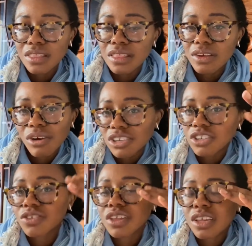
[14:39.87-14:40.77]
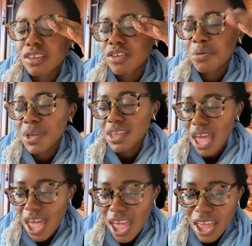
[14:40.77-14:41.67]
the questions for the Get to Know Me
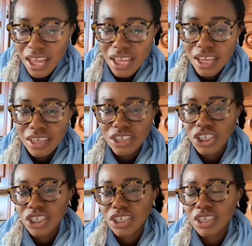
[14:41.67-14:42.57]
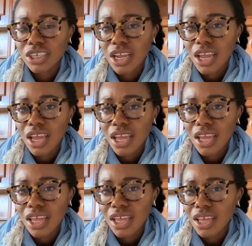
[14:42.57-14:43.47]
tag. She
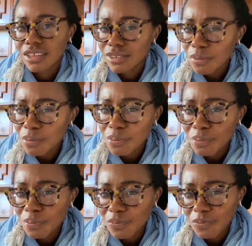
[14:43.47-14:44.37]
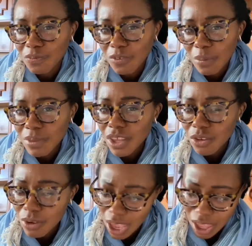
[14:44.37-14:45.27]
is from the
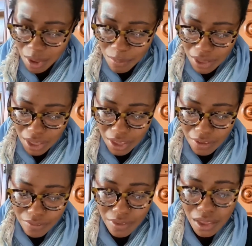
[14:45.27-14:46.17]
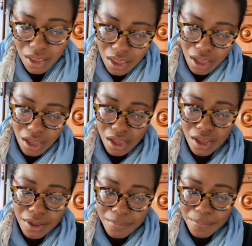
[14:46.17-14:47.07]
UK, I believe.
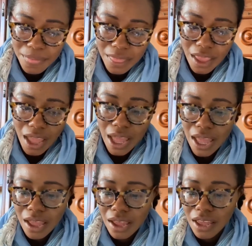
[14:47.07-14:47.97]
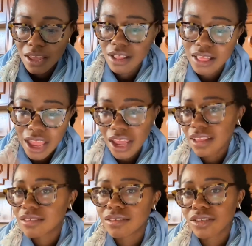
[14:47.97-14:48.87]
I
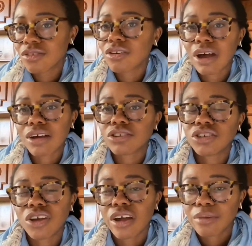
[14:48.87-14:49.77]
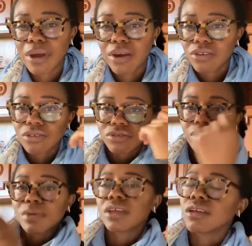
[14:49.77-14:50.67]
liked, how she talked about,
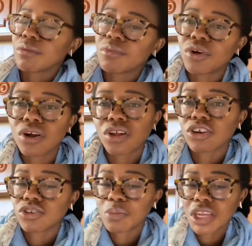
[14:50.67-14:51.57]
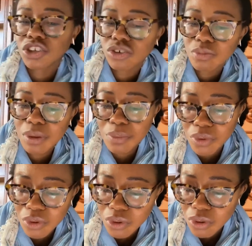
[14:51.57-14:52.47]
some of the more larger mainstream
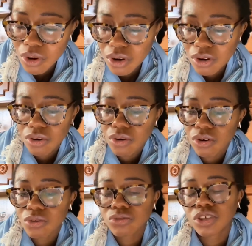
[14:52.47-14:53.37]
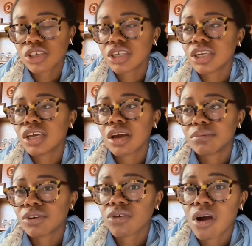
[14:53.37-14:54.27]
people who she
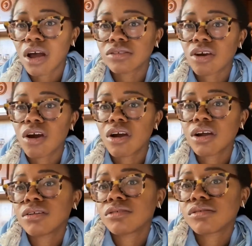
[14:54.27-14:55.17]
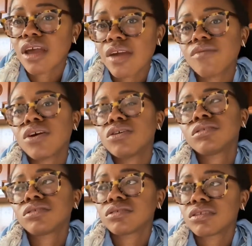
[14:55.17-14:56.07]
comes across aren't
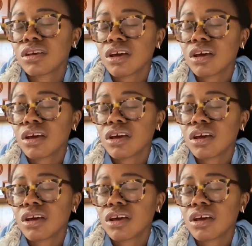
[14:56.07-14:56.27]
diverse.